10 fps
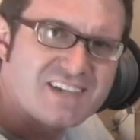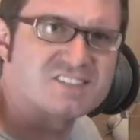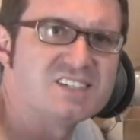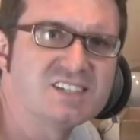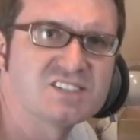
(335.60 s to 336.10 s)

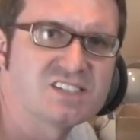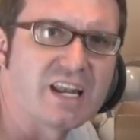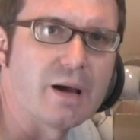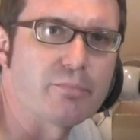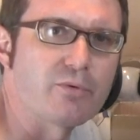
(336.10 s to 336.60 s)
testing
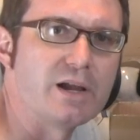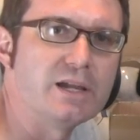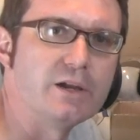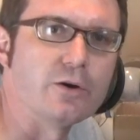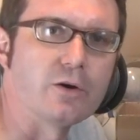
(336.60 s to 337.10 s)
setup right
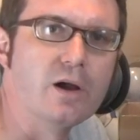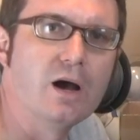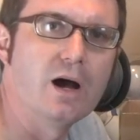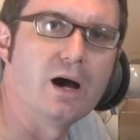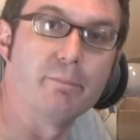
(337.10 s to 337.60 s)
here.
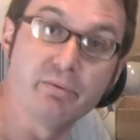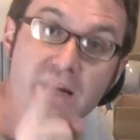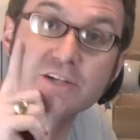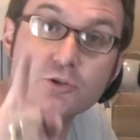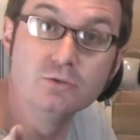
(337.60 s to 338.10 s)
Uh, but
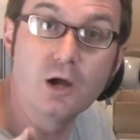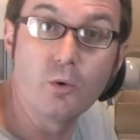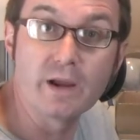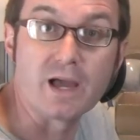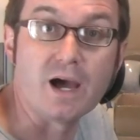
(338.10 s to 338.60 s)
I do
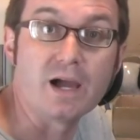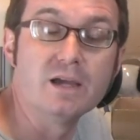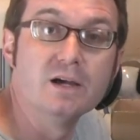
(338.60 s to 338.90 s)
know a guy.